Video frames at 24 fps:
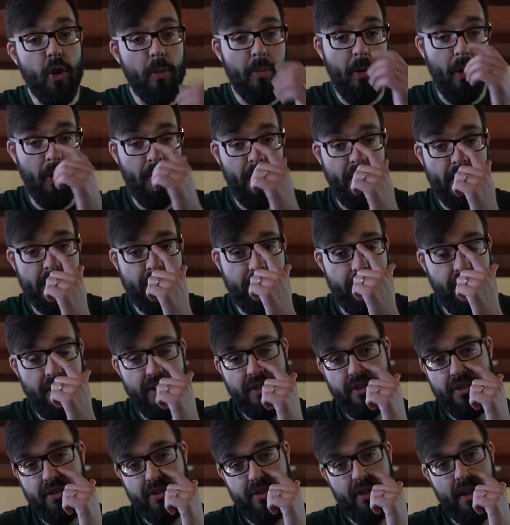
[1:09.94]
your perfect
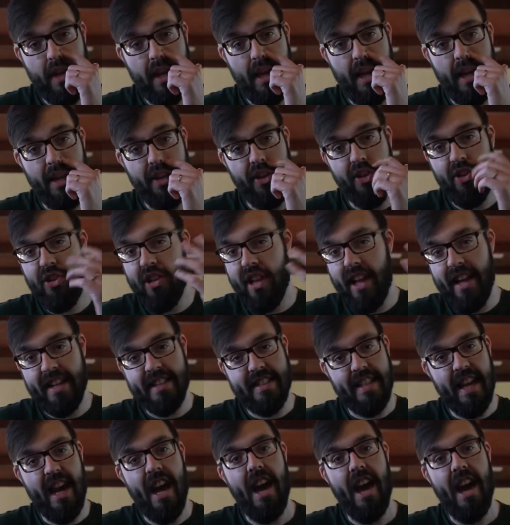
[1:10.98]
church, uh, you'd like to